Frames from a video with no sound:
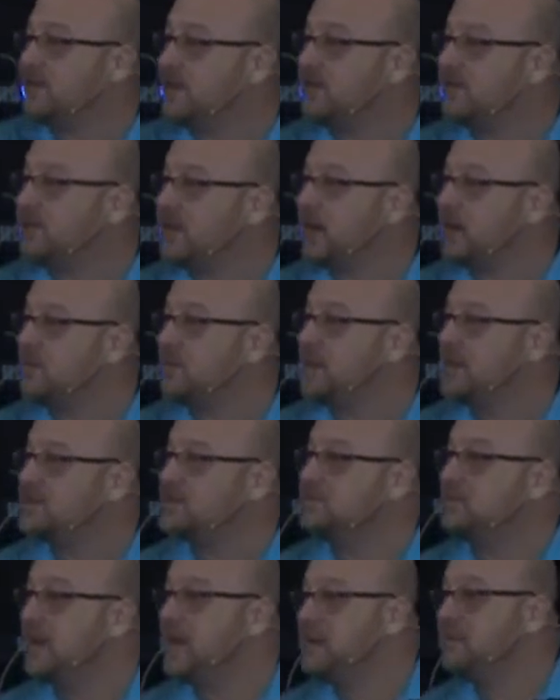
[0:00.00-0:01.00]
filled there
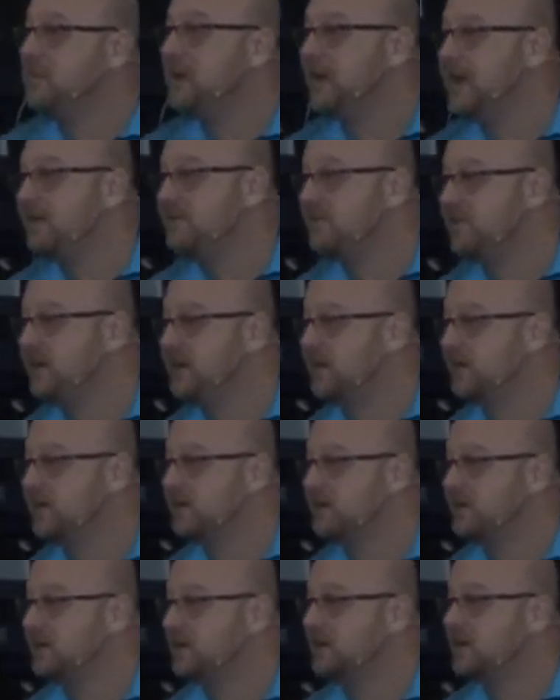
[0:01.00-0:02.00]
means be being filled.
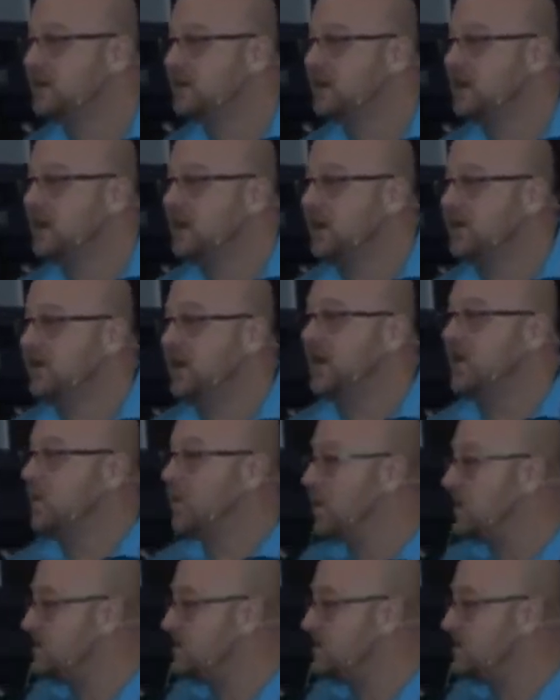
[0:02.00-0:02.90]
In other